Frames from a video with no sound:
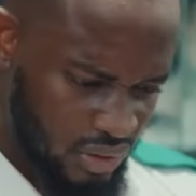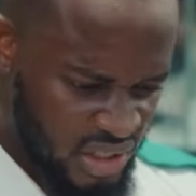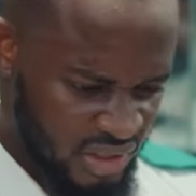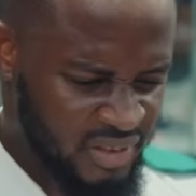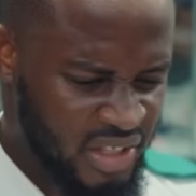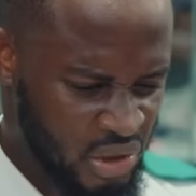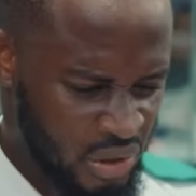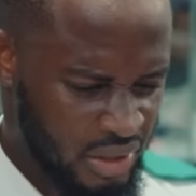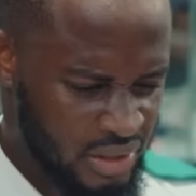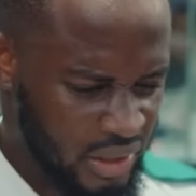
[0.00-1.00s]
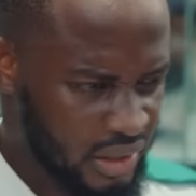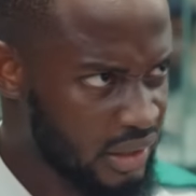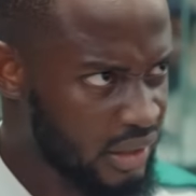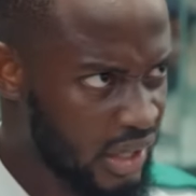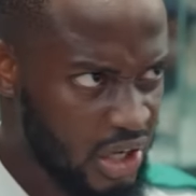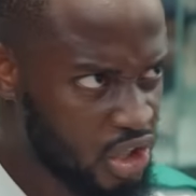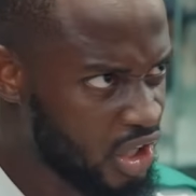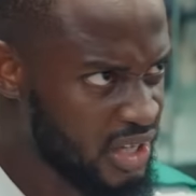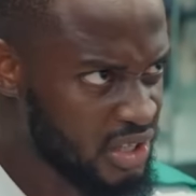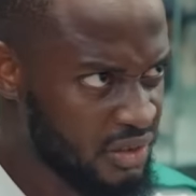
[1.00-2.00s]
This invitation letter, are you sure
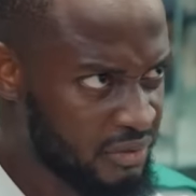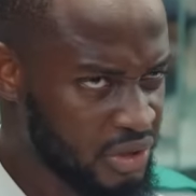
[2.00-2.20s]
you guys didn't